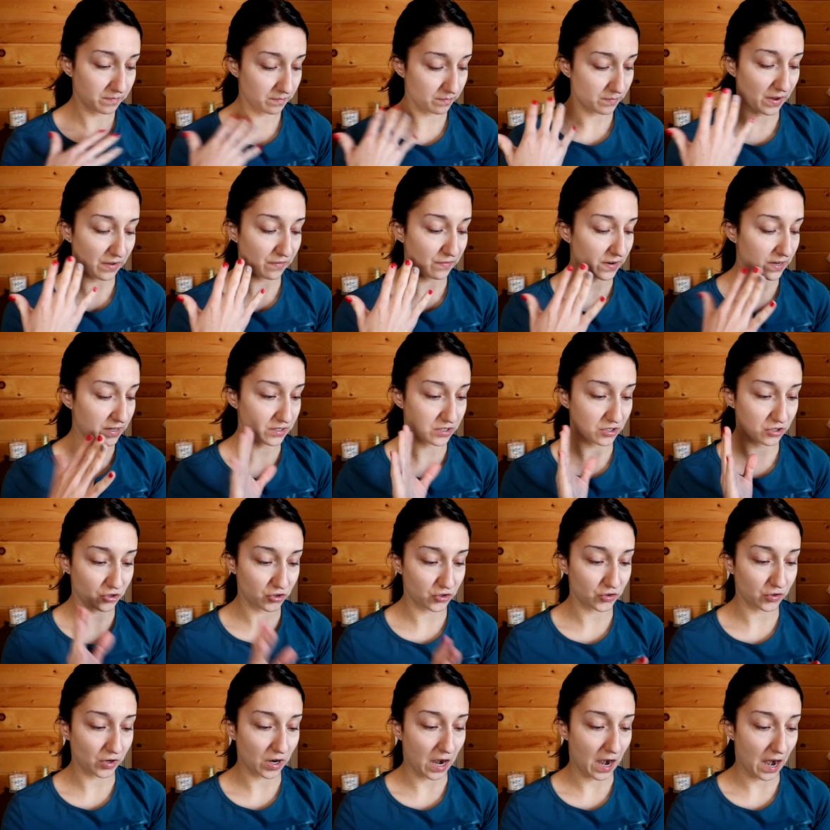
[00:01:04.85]
my face is
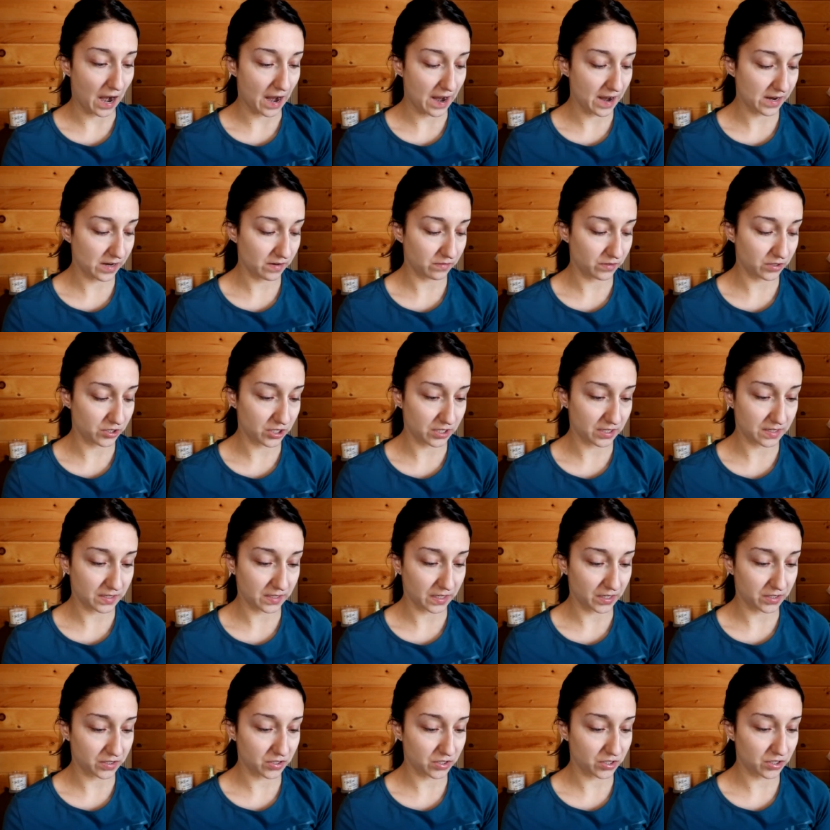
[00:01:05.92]
dry, which it
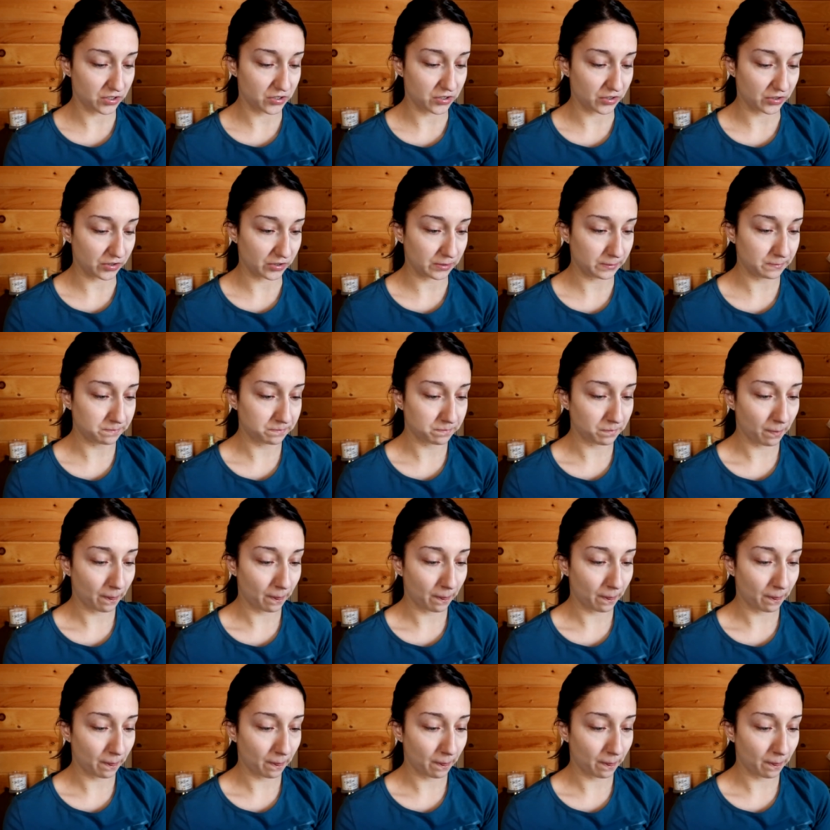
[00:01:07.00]
says to do.